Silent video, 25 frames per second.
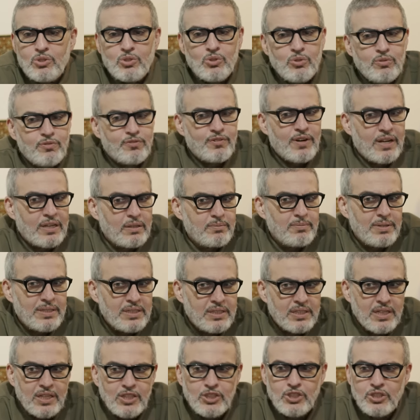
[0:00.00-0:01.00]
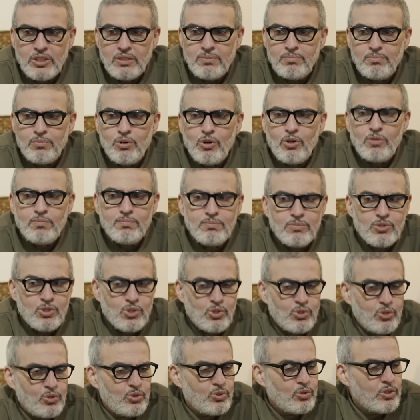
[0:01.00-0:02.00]
to fragmentation bombs
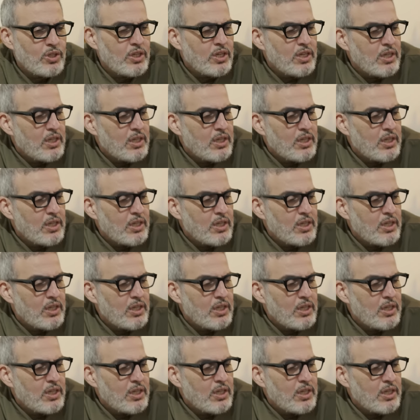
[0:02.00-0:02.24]
to